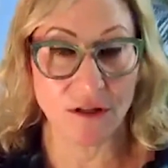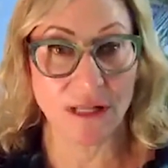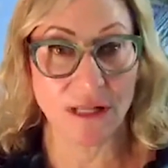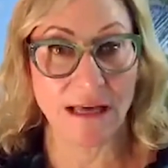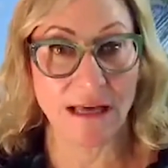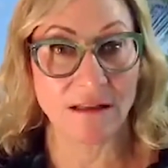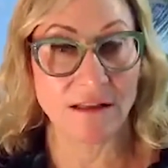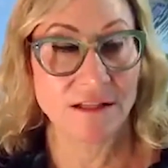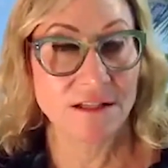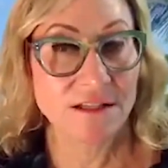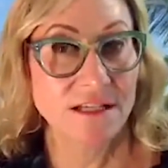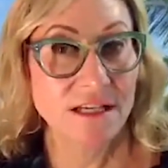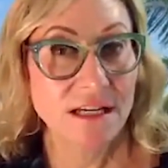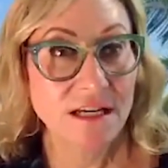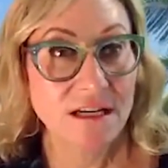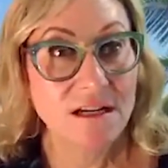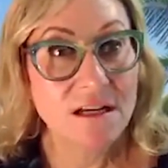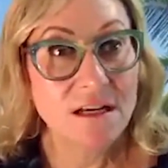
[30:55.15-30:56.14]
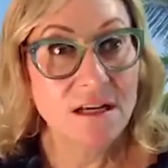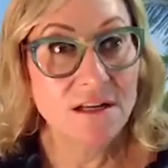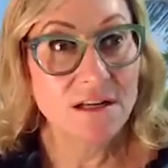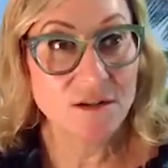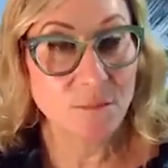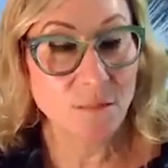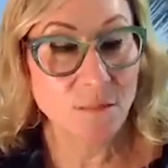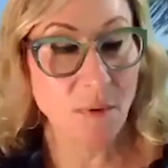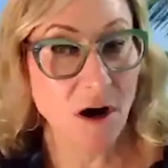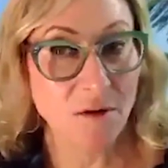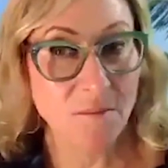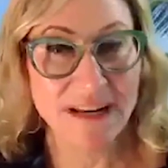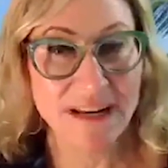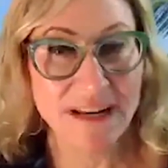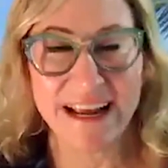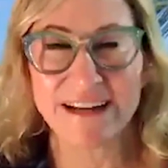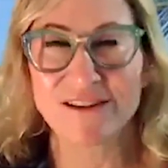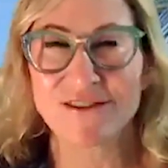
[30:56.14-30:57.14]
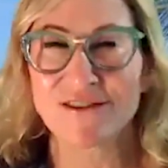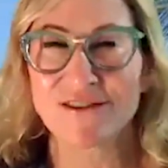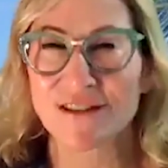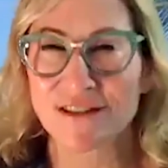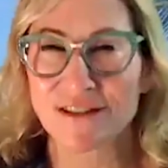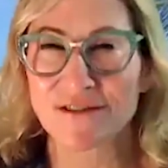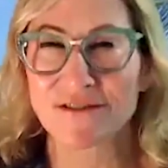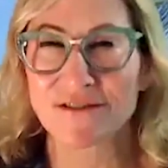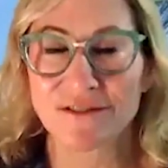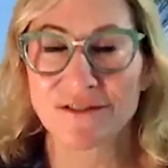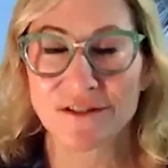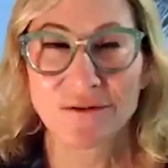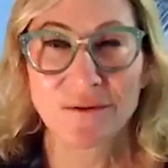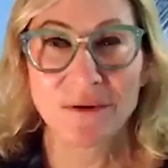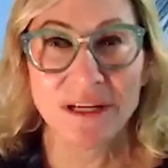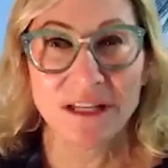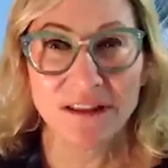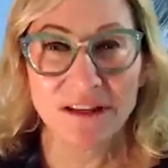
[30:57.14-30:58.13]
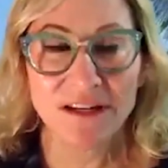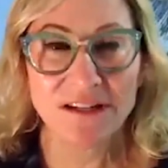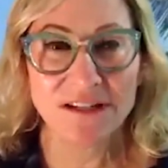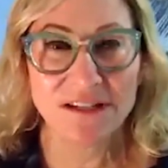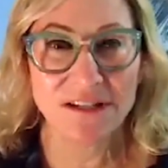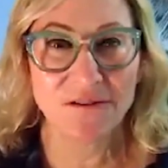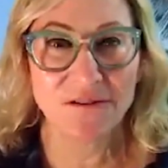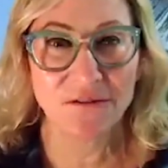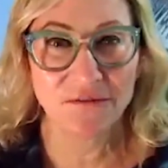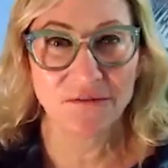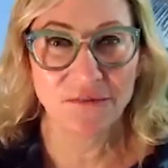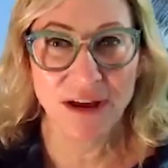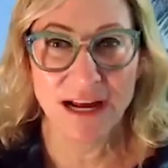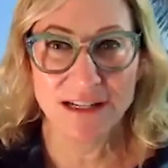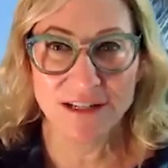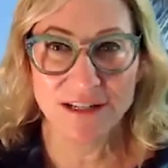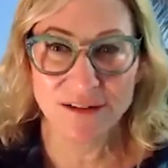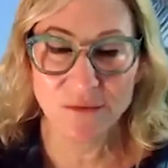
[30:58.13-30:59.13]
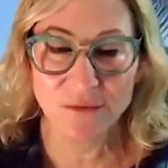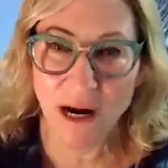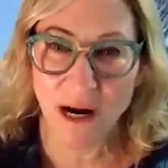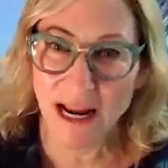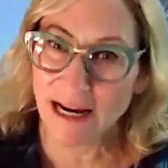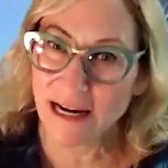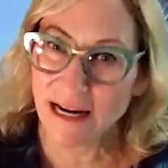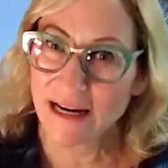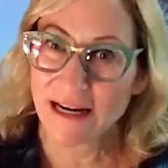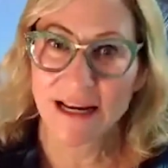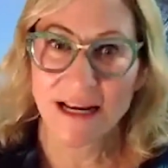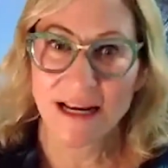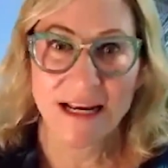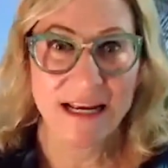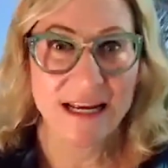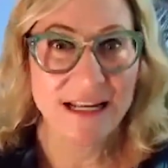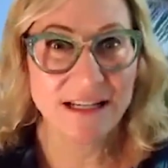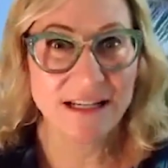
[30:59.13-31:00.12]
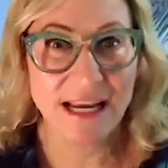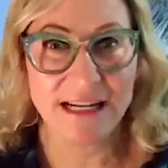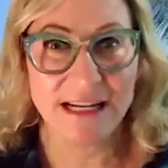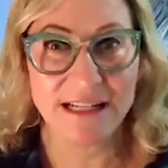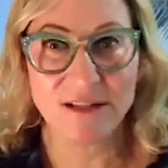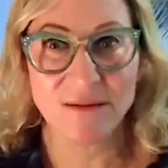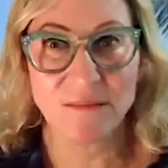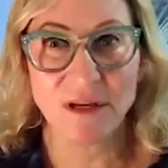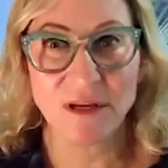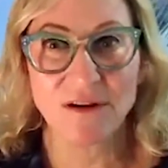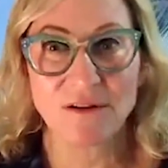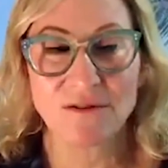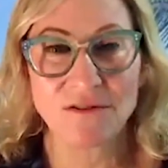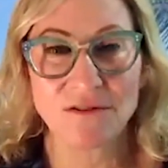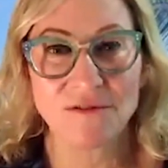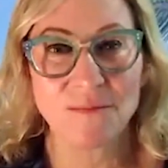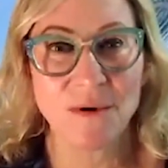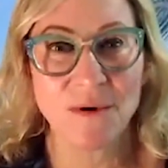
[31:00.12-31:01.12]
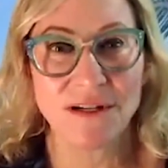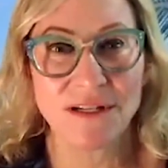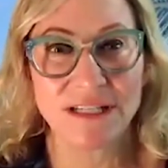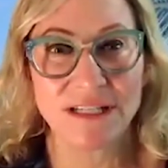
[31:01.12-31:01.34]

L&D department and you're still doing things the old-fashioned way, take some cues from our